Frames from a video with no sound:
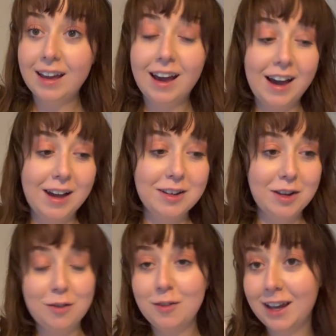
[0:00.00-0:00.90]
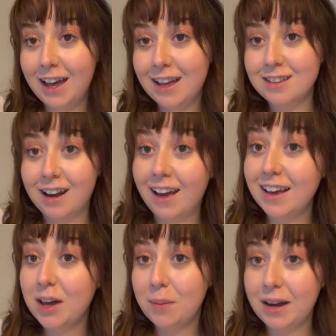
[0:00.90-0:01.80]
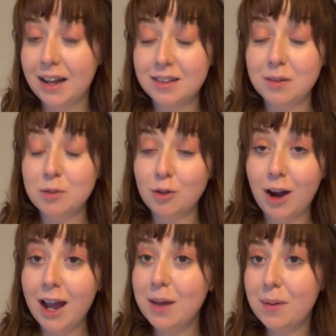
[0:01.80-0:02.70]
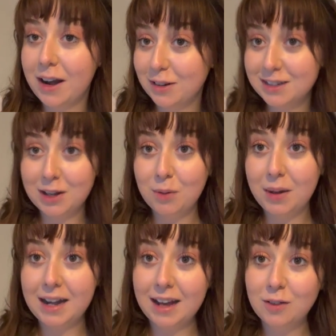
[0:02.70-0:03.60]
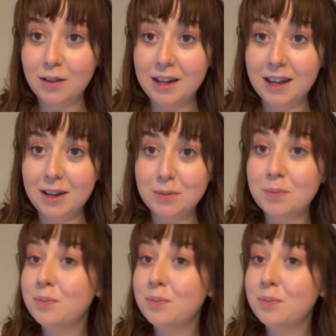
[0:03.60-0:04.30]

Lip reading: Don't forget to like, comment and subscribe, and I'll see you in my next video.